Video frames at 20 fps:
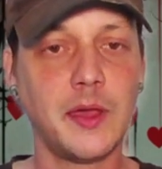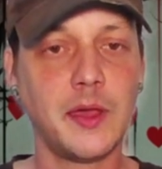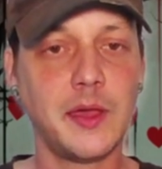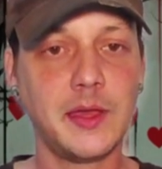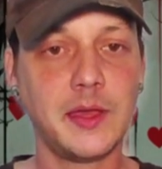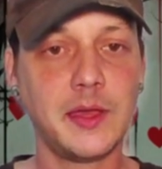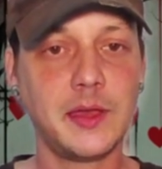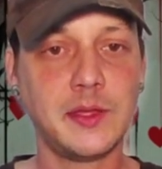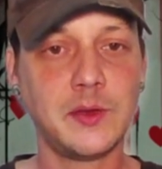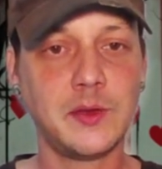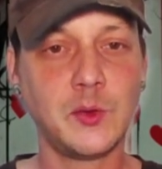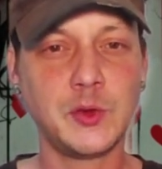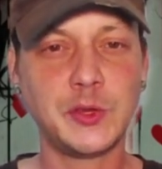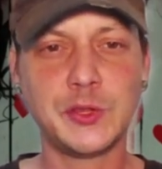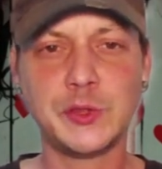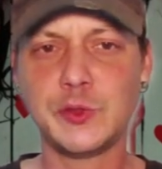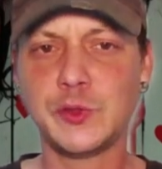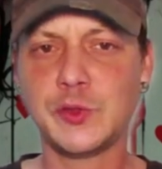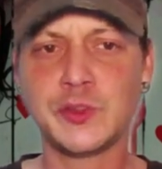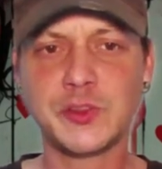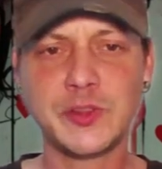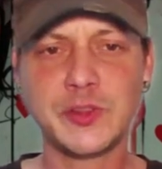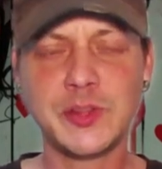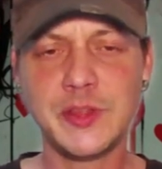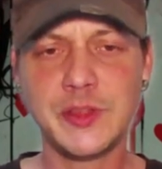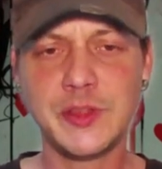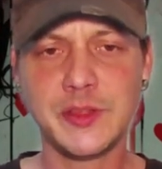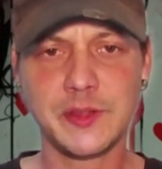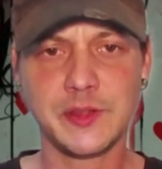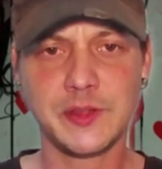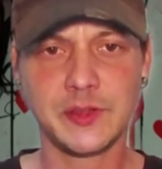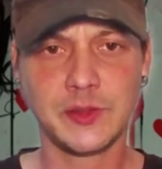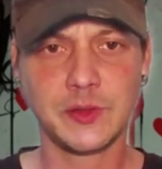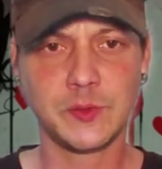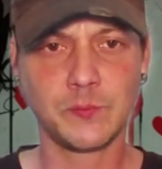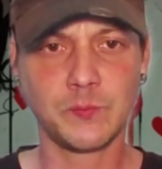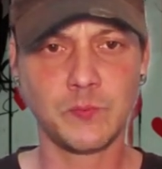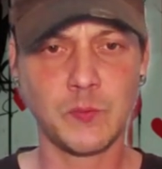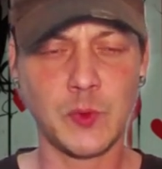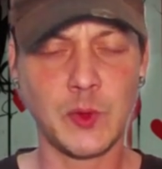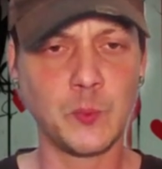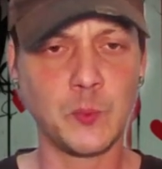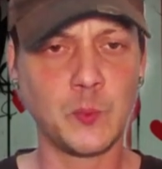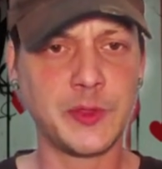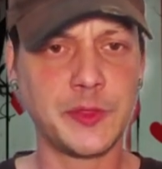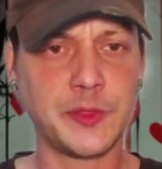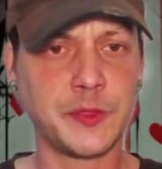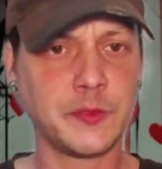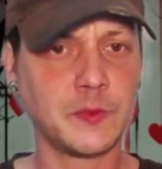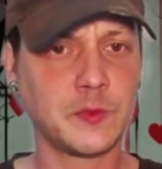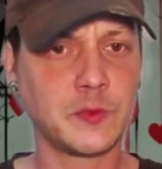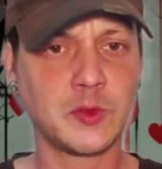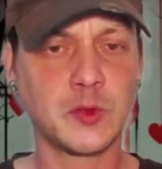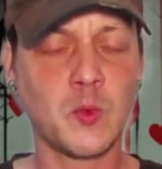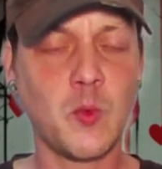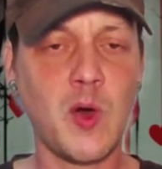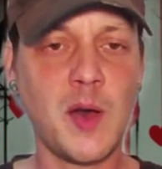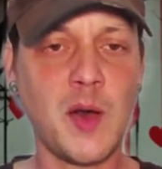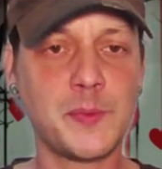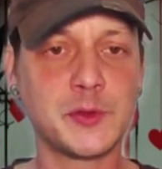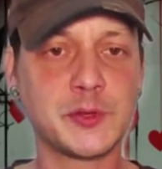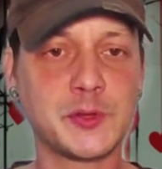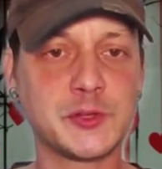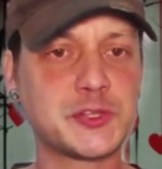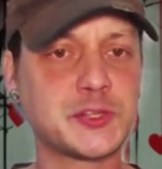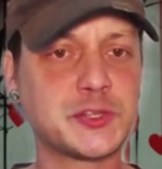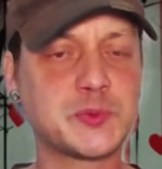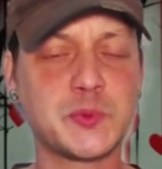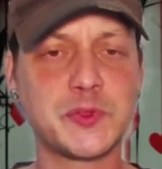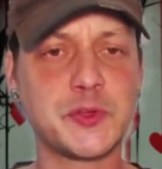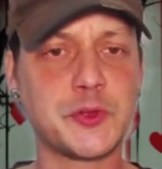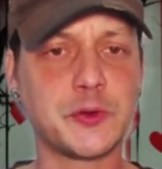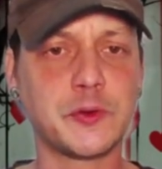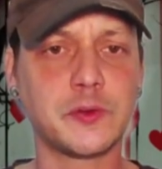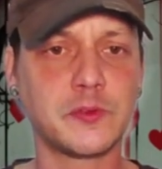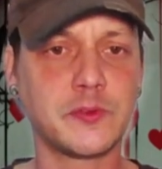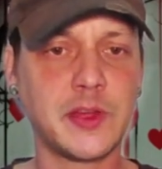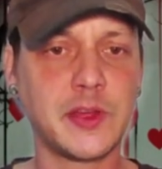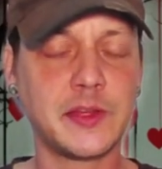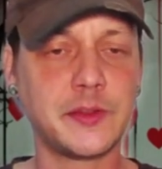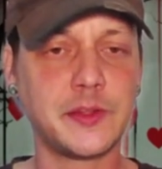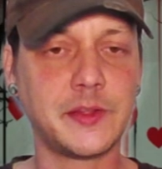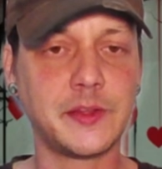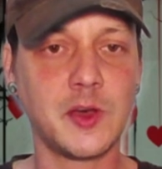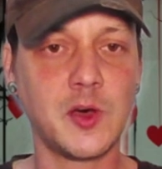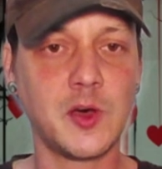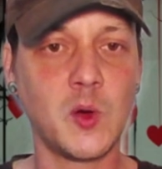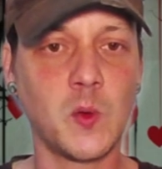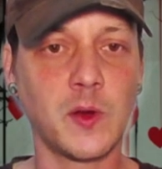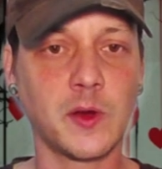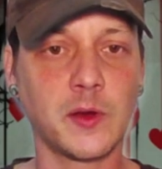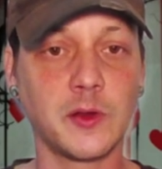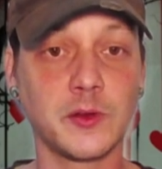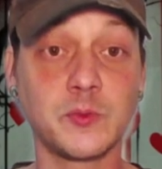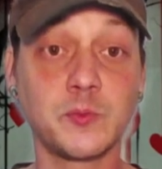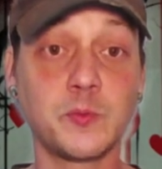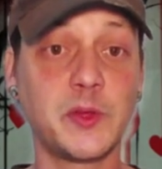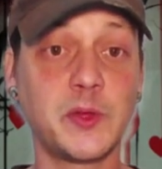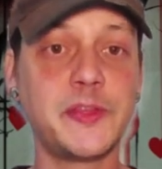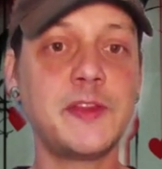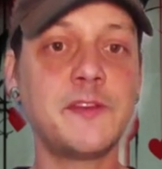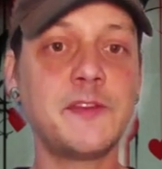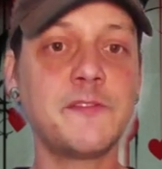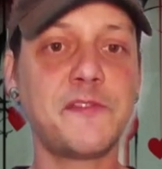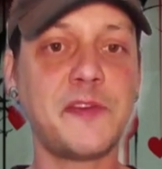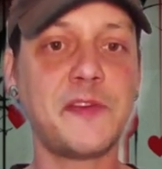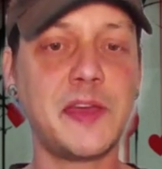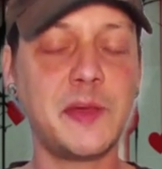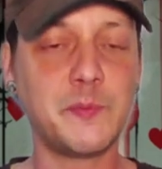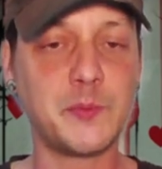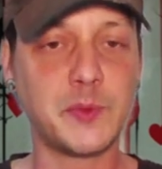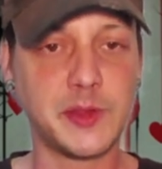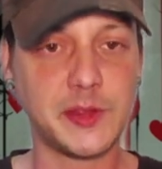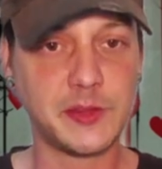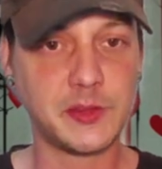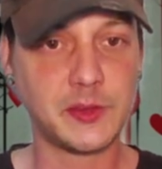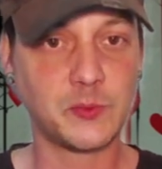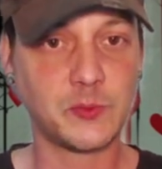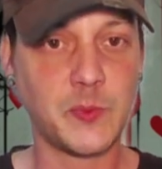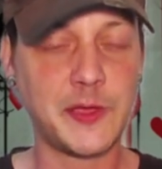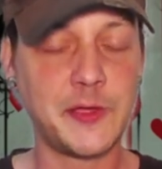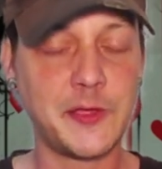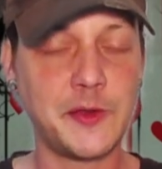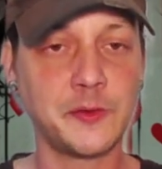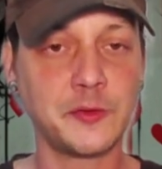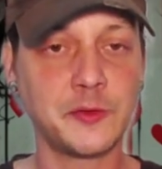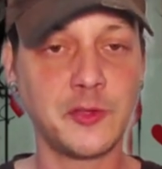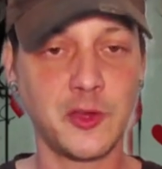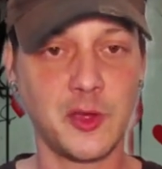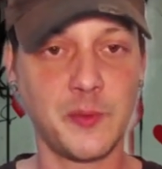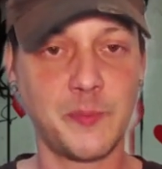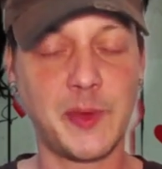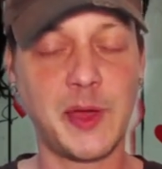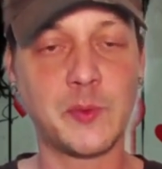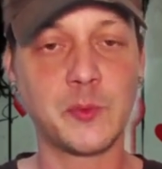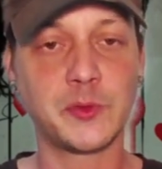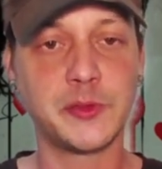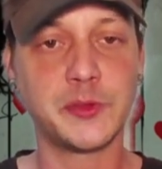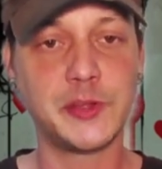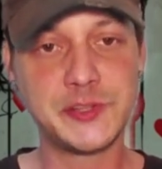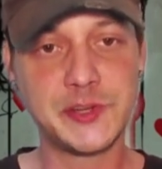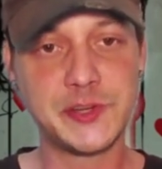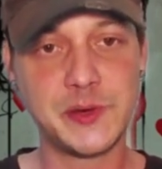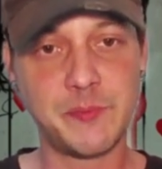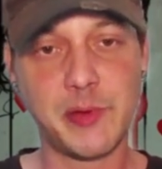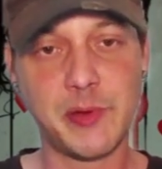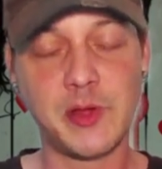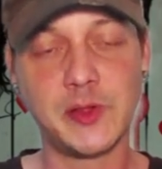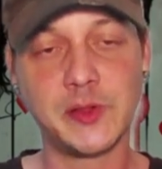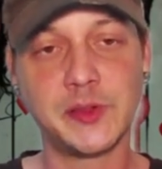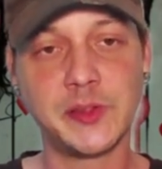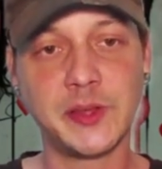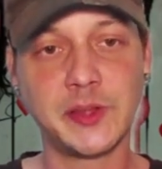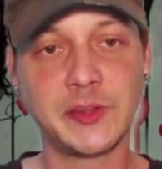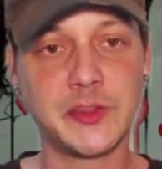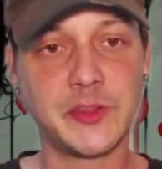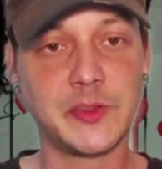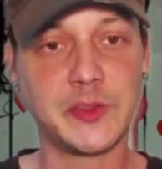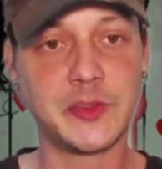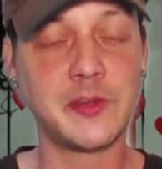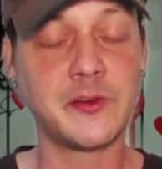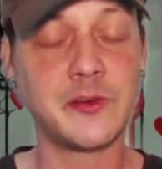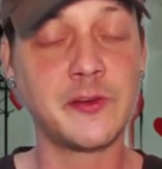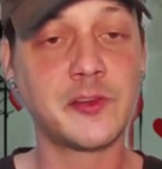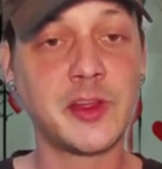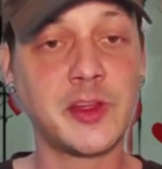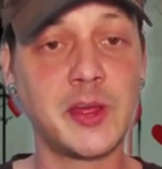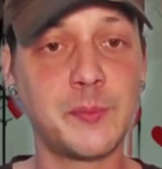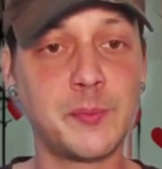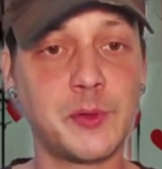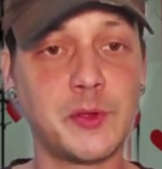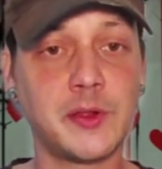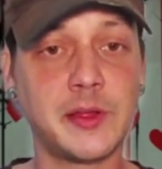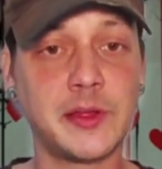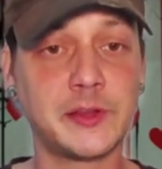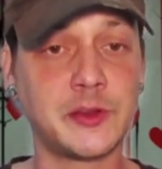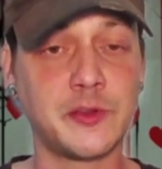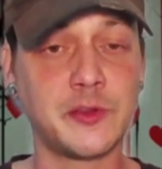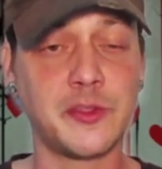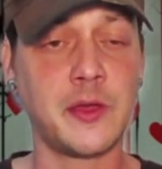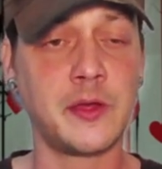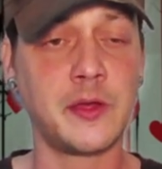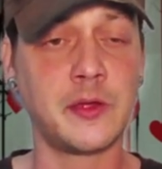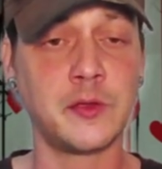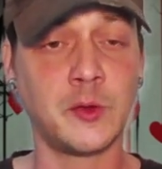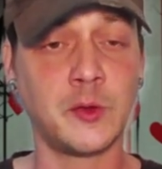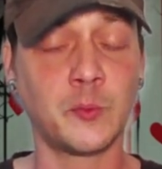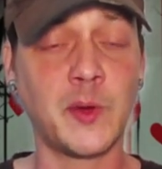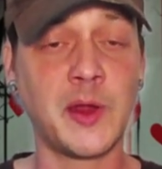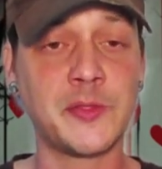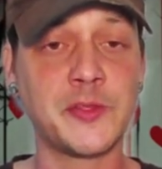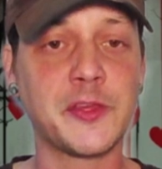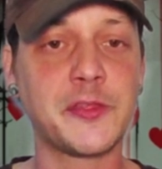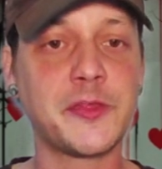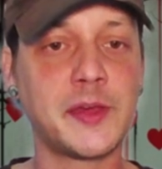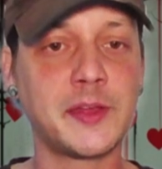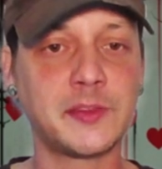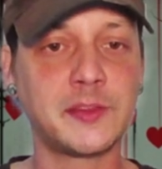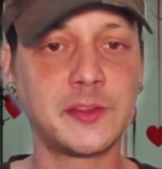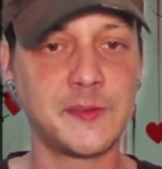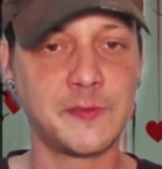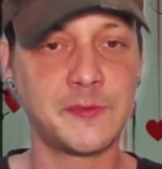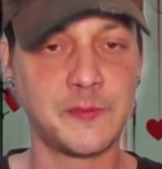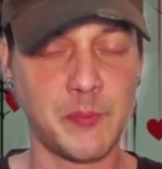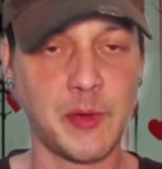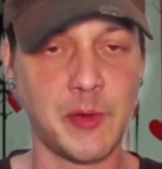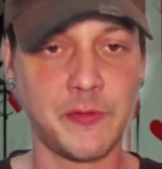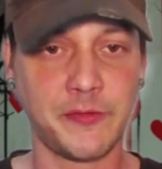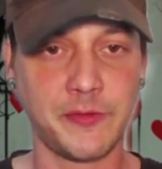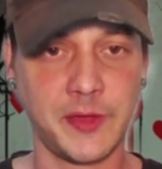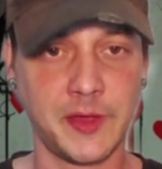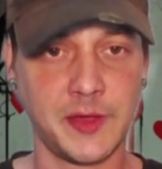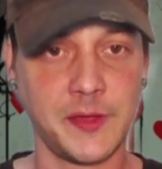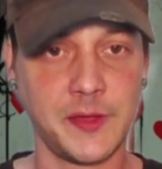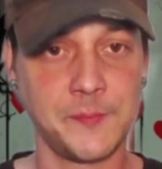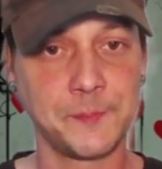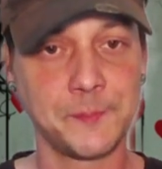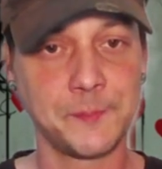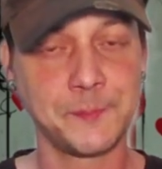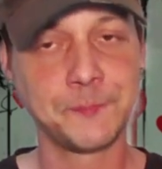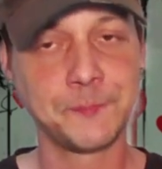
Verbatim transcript: And you see this with squabbles just with your daily coworkers within families is why you don't talk about religion and politics at the dinner table at, around the Thanksgiving buffet